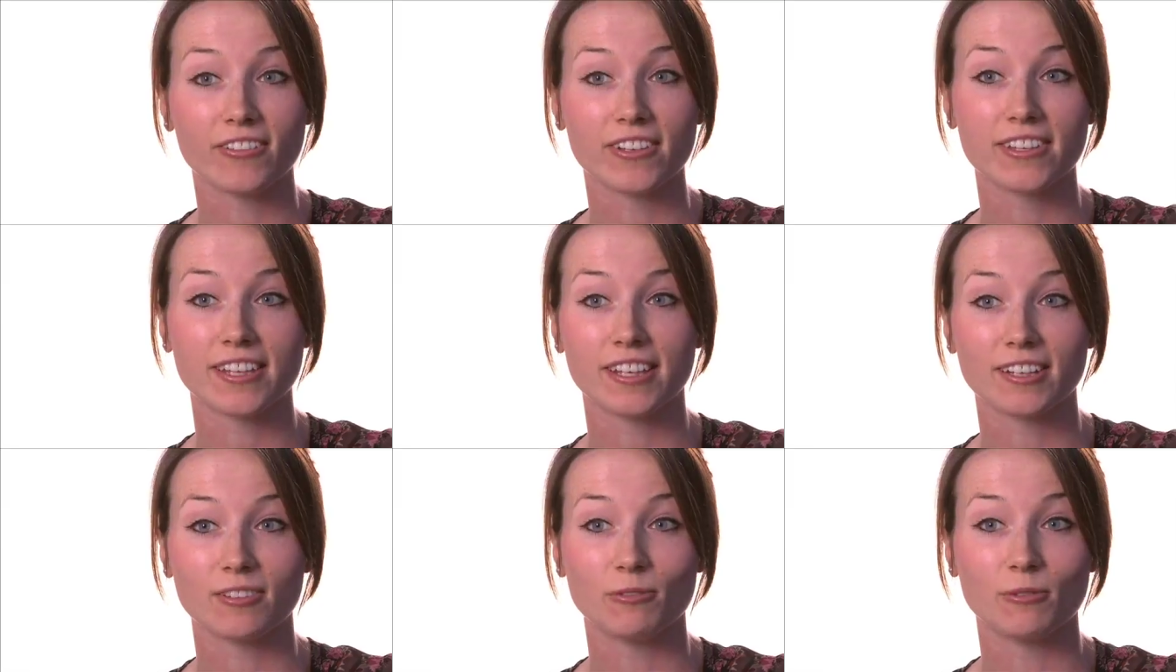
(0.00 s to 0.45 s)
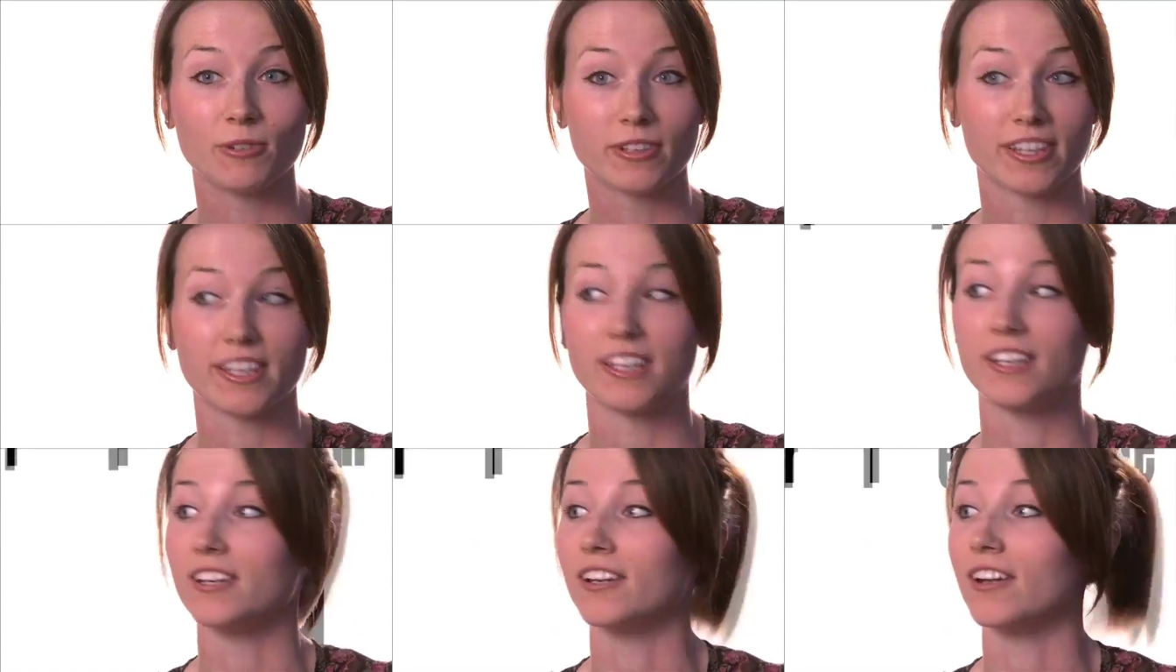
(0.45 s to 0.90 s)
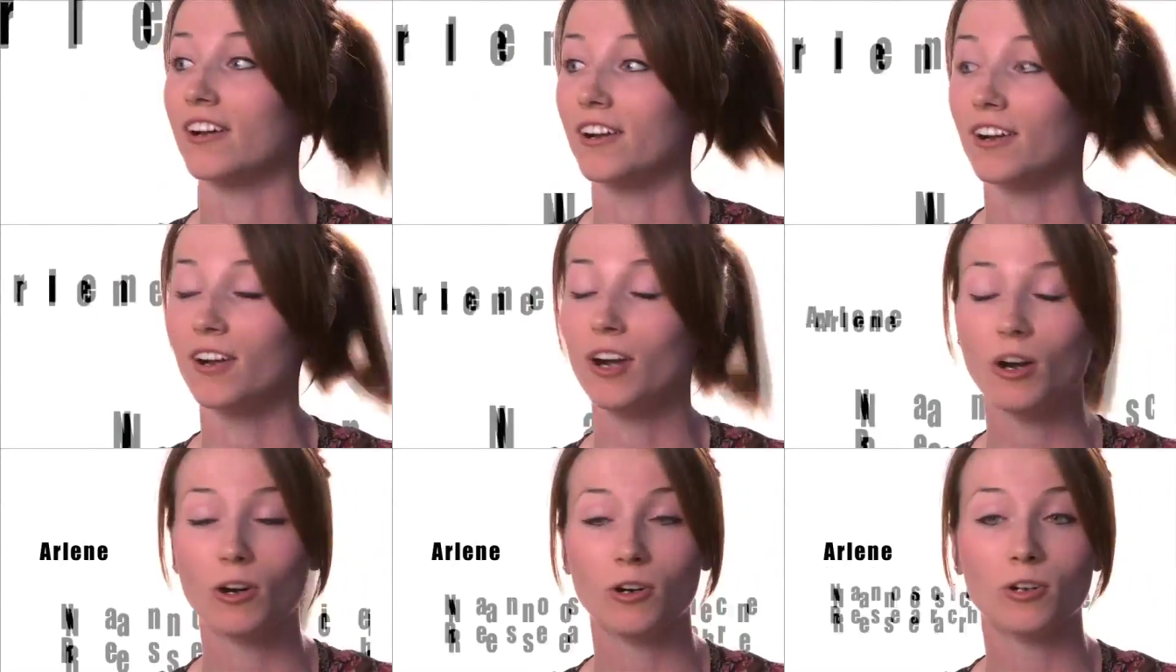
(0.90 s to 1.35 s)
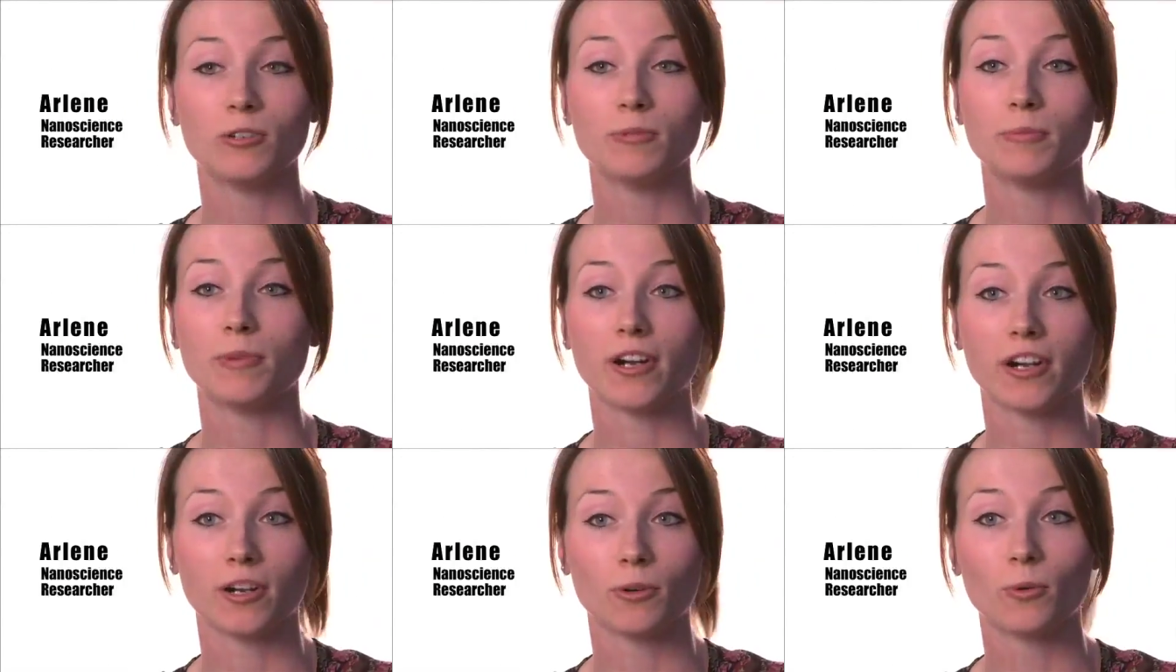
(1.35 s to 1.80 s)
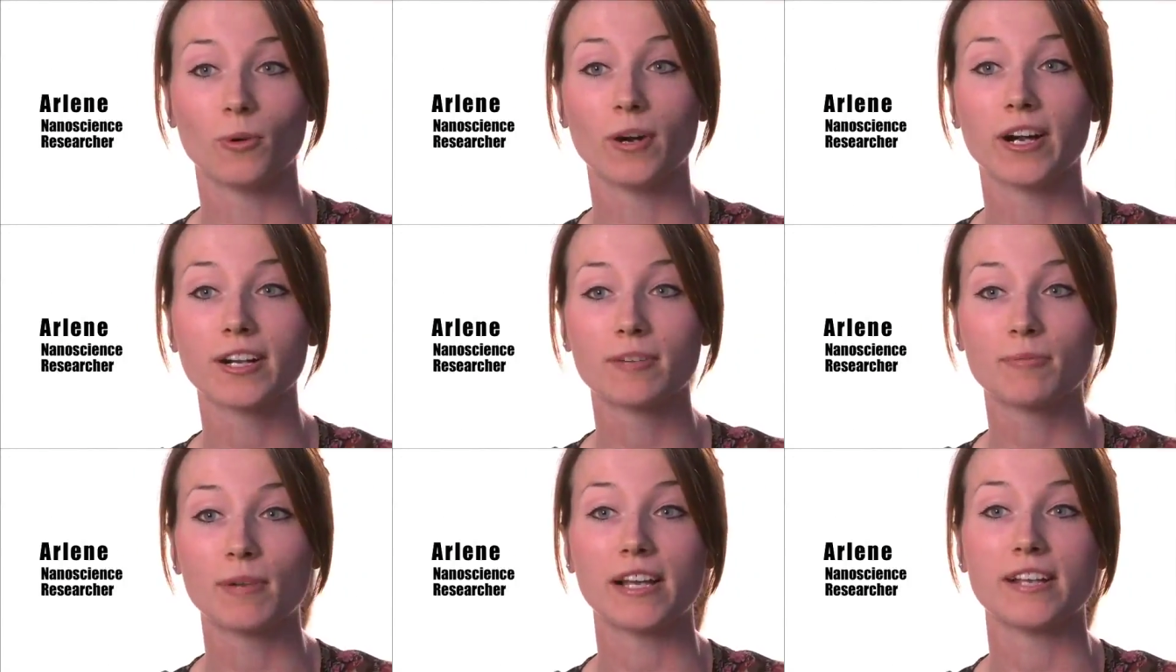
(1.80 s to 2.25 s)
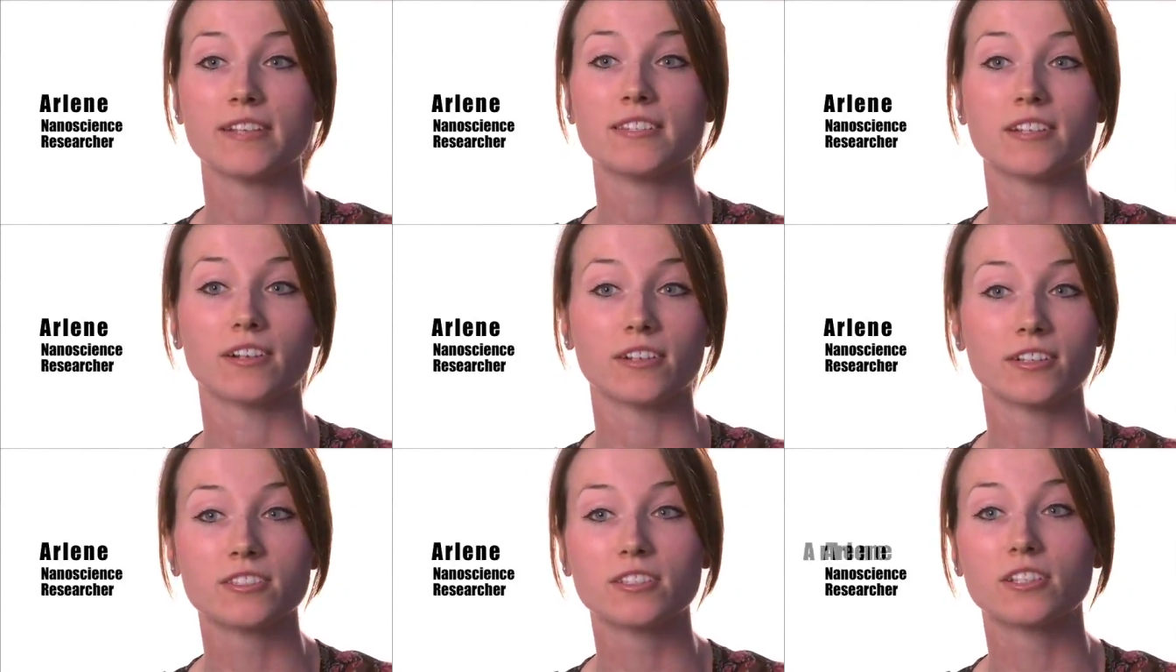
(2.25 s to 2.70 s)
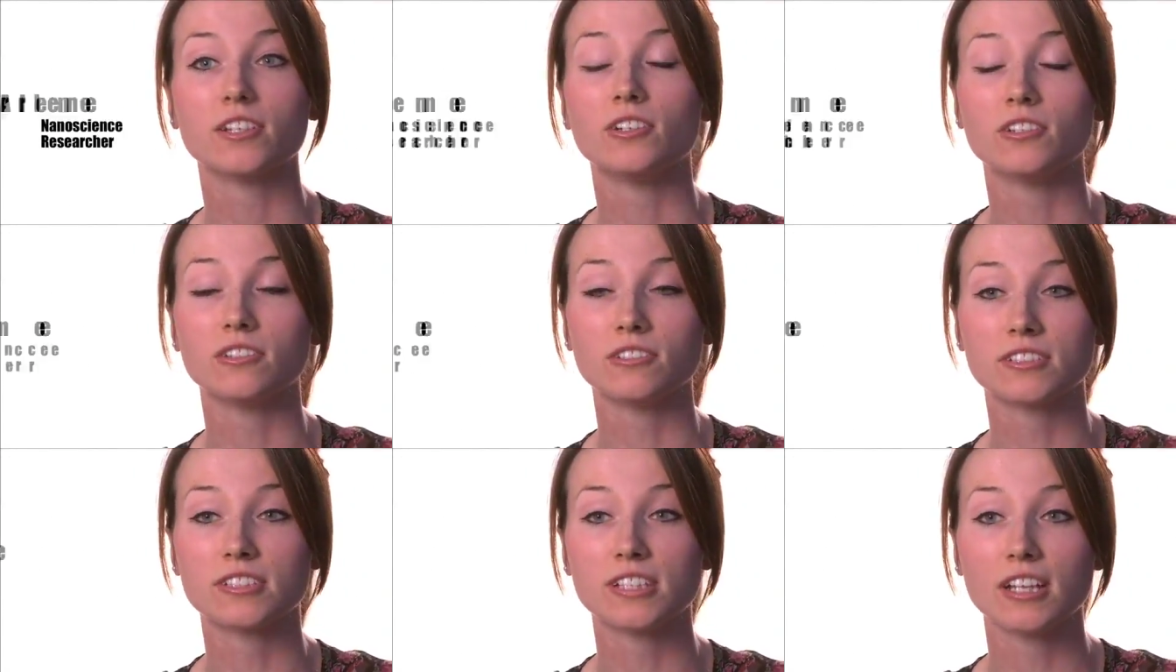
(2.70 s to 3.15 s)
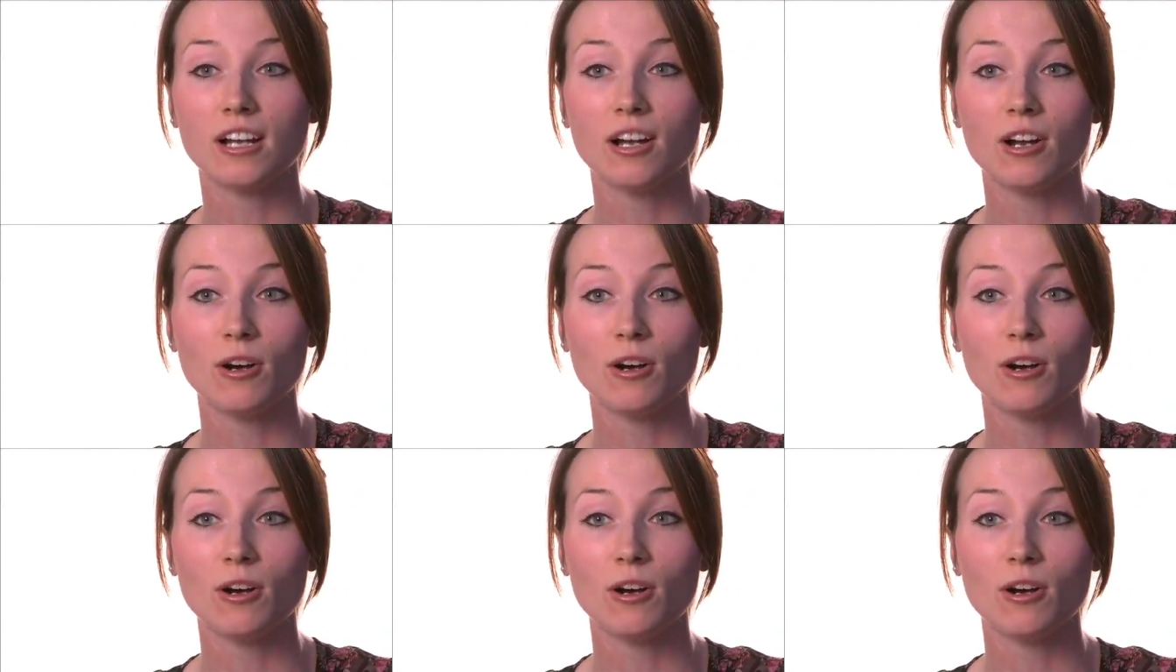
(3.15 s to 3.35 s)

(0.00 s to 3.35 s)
Everything within our home, our workplace, our schools